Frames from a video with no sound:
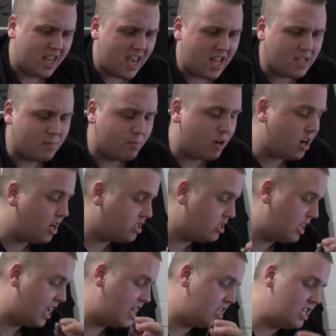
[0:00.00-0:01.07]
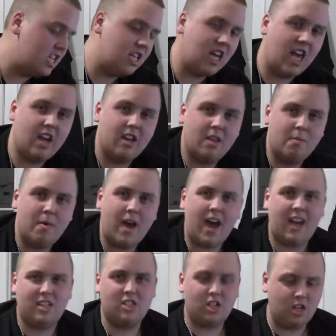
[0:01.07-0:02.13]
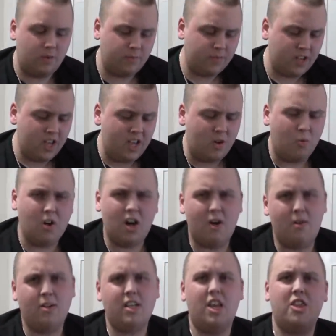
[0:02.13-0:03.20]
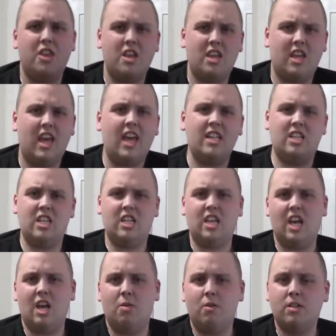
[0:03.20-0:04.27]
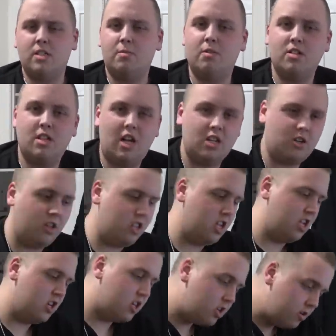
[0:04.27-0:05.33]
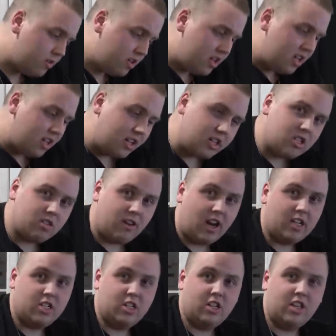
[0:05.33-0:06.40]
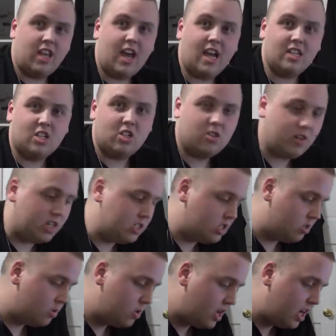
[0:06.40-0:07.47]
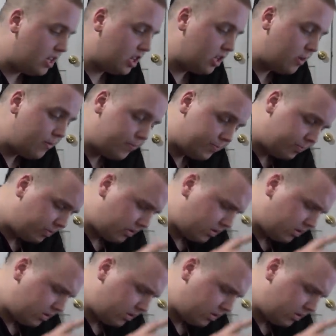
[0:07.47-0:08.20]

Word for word: it's marked 18K on the back. So what was I thinking, 18K? What's the most logical thing to do? let's scratch it on the acid tray. So we got the